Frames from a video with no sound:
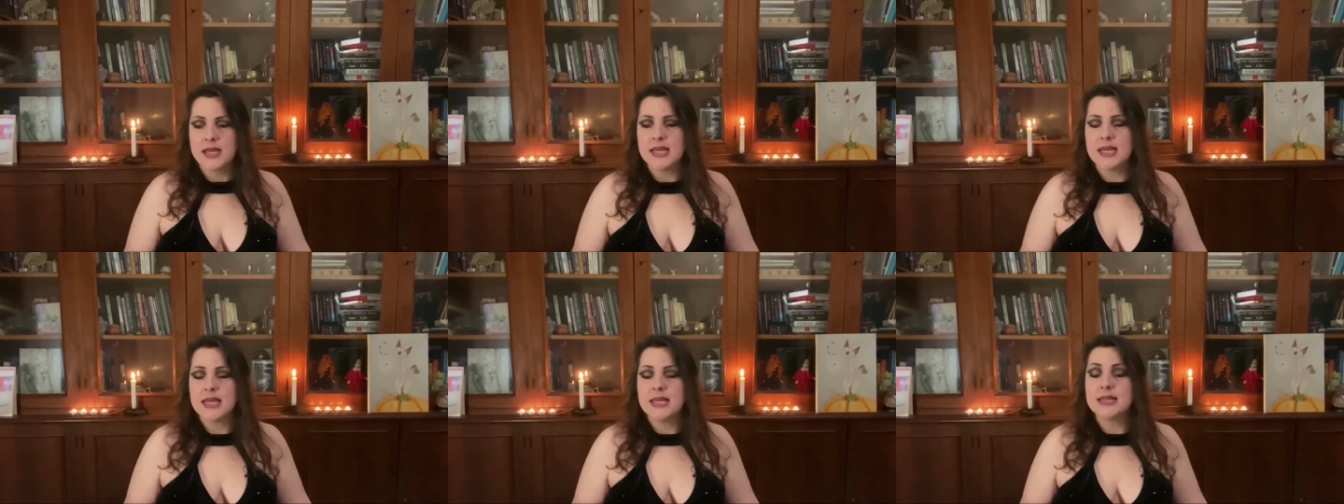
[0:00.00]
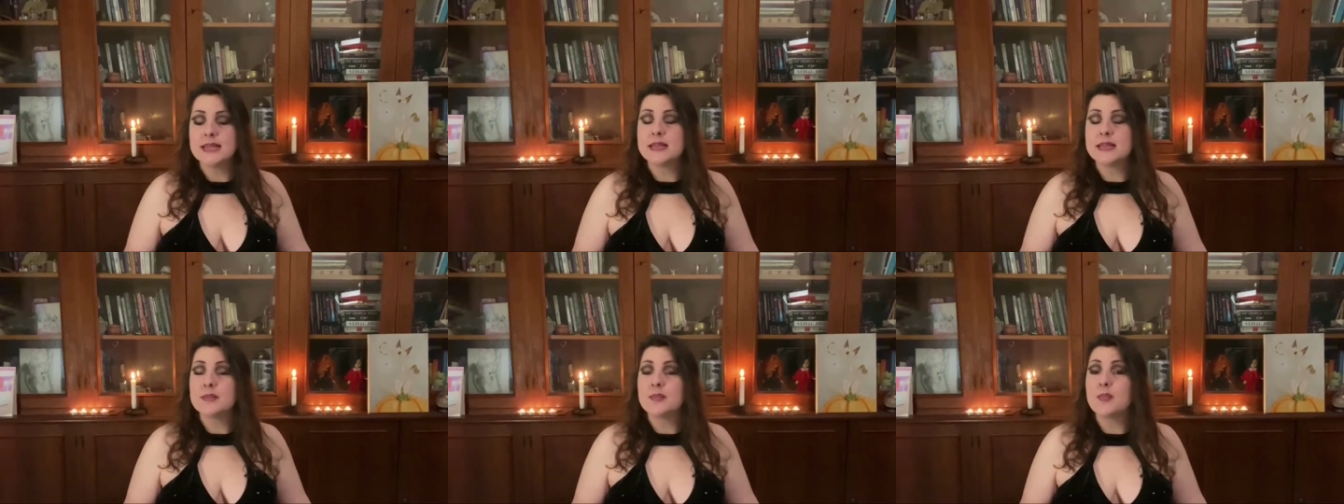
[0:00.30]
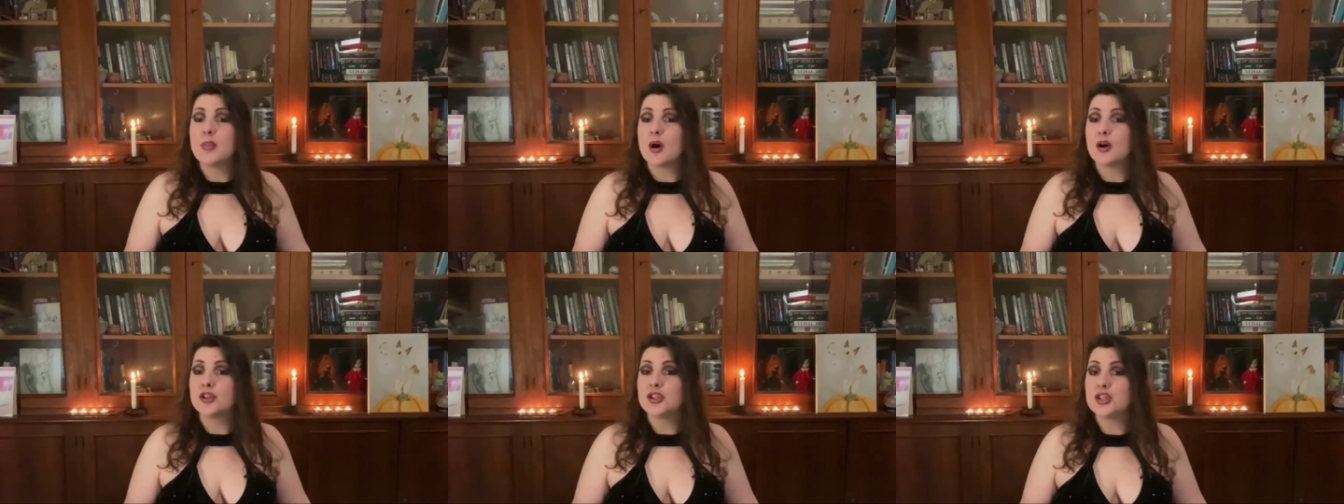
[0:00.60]
in the
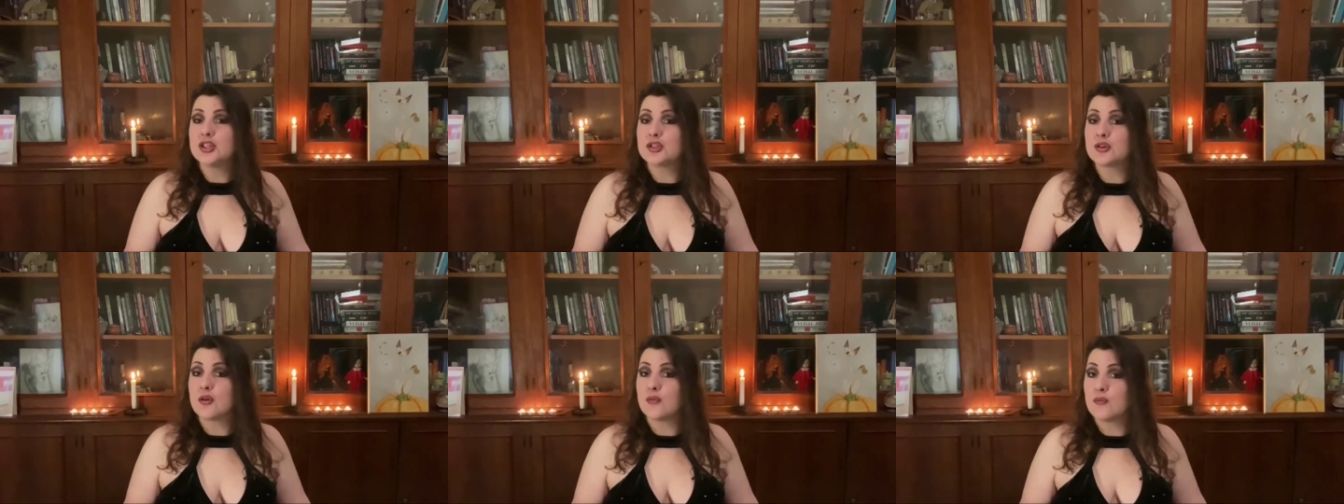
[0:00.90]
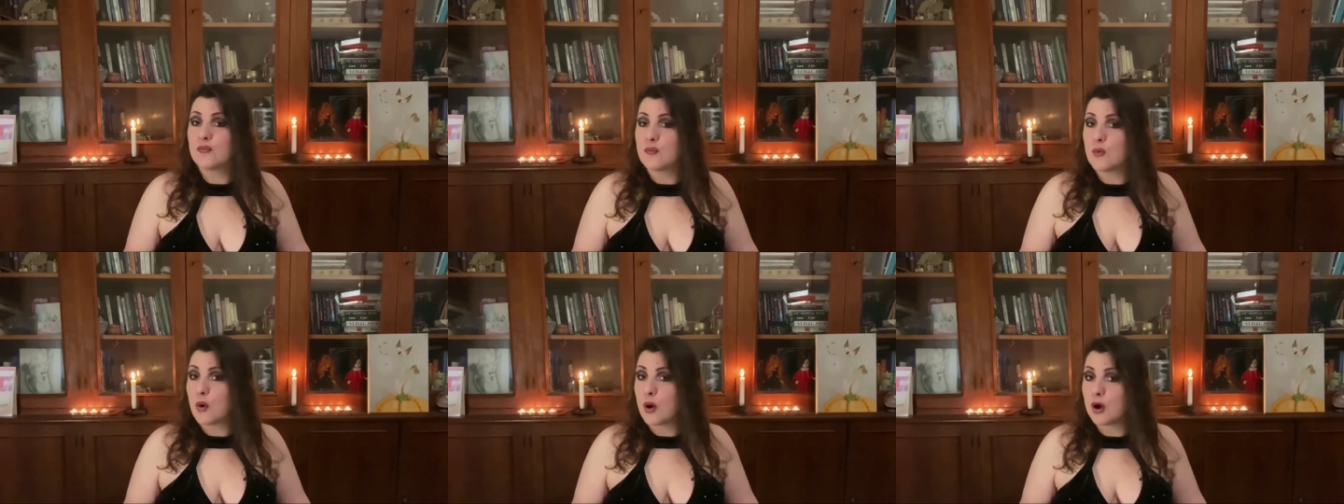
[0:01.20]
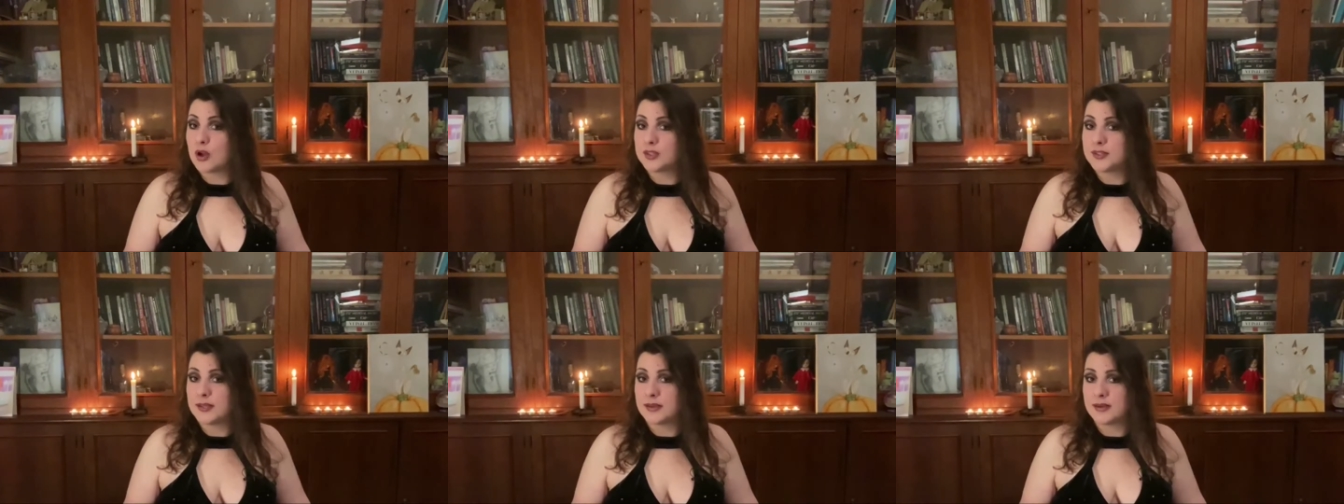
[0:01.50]
bodies of
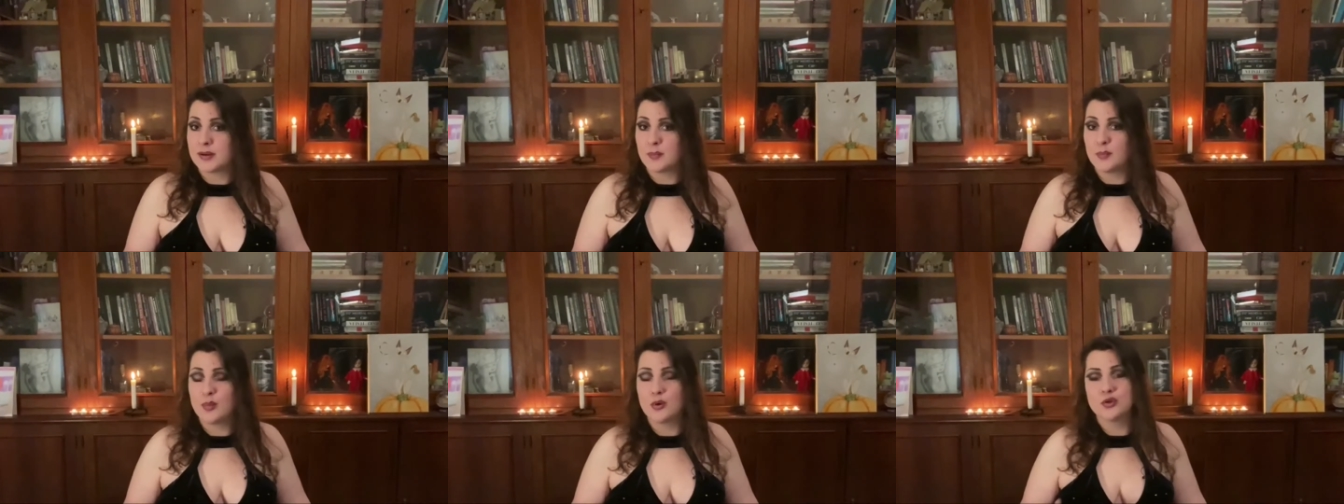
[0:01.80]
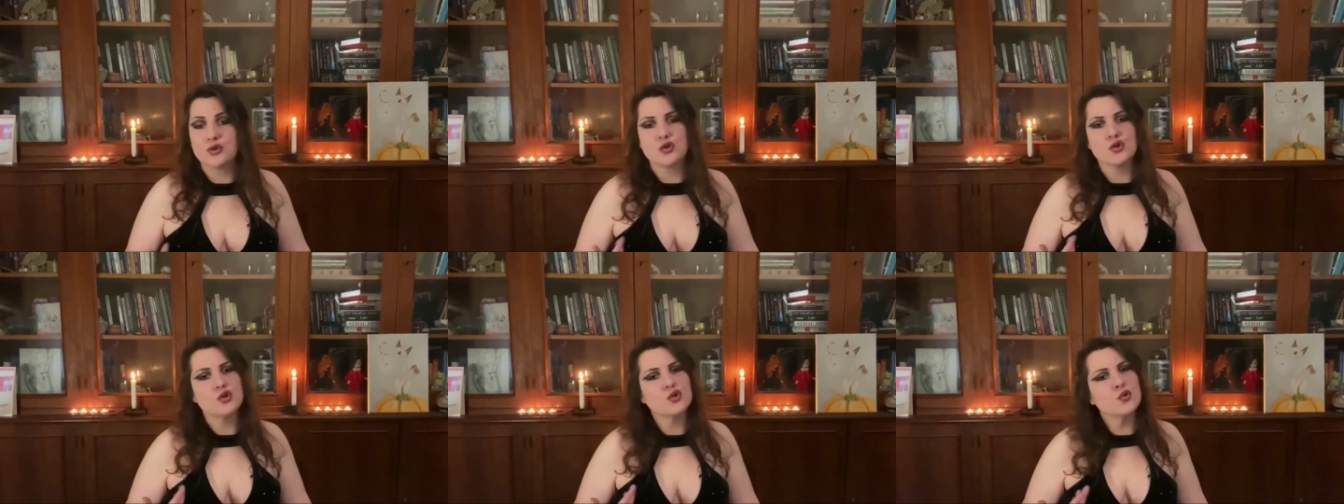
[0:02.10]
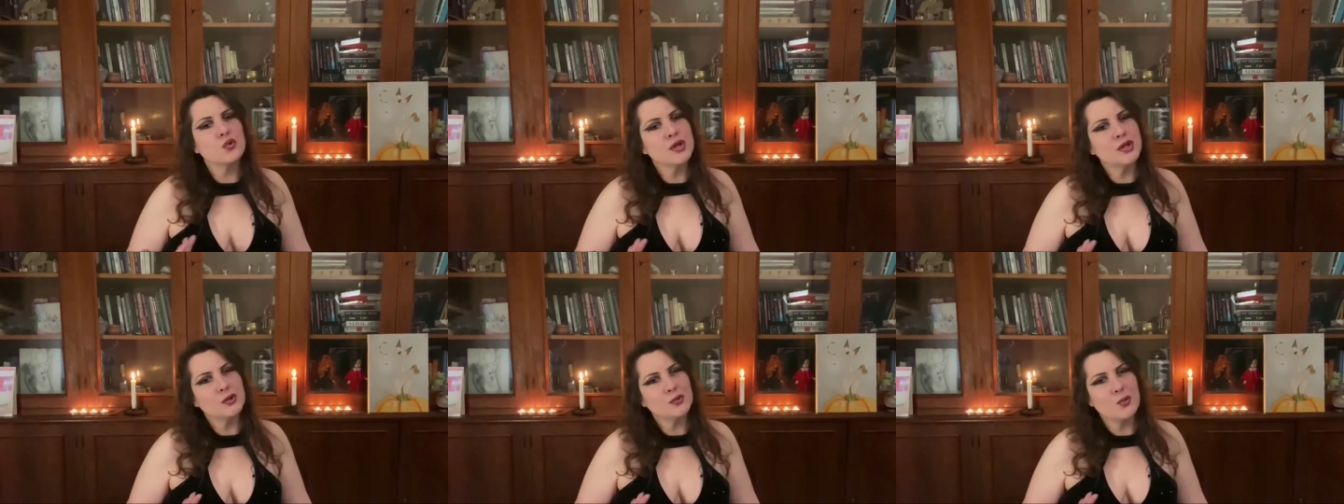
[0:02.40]
water, both
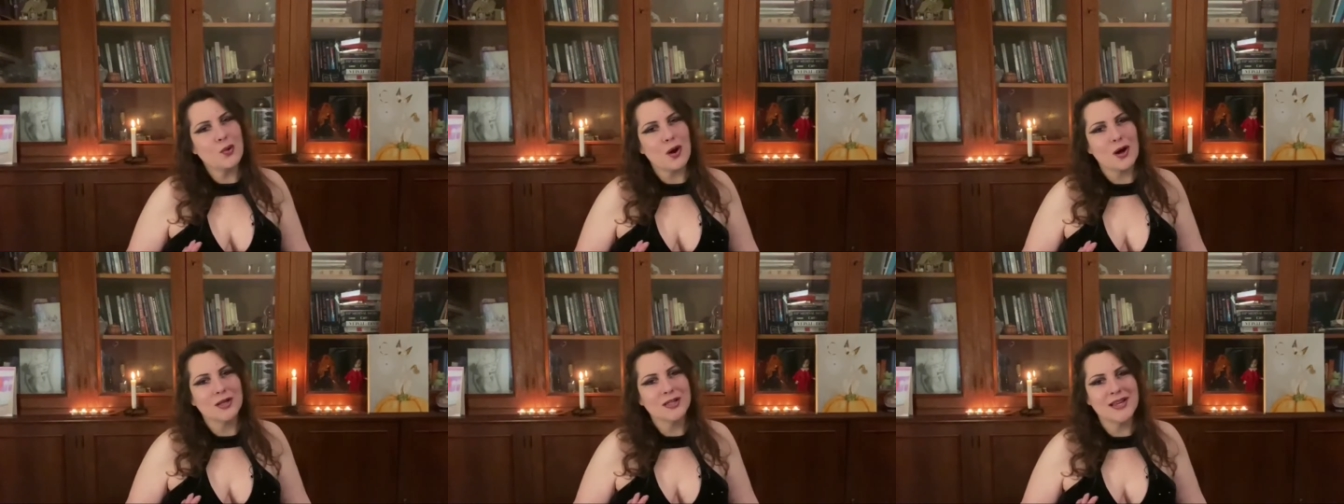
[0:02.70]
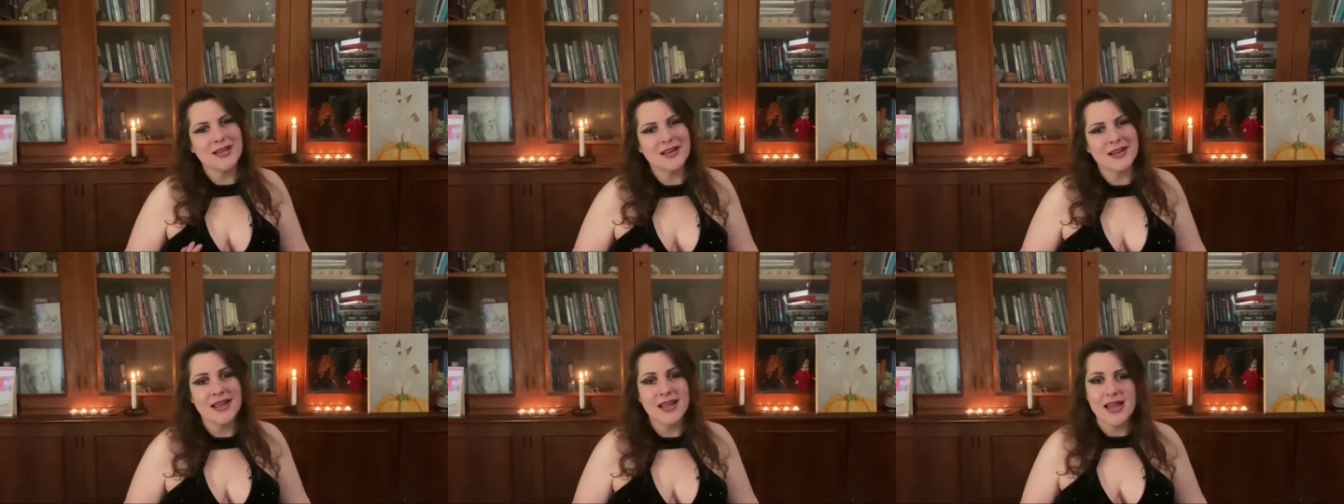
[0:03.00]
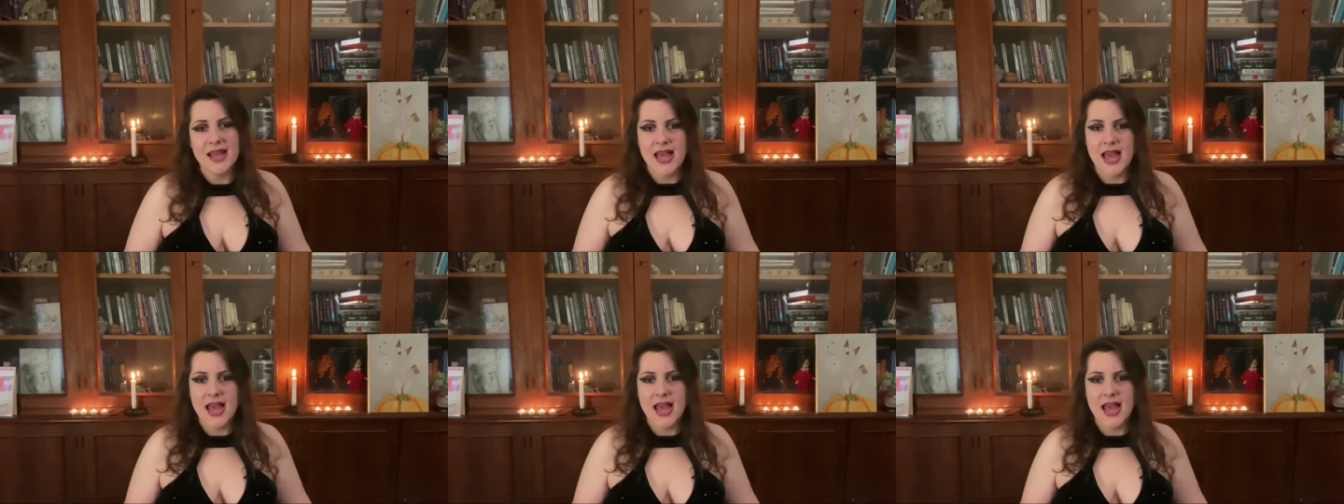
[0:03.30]
sweet water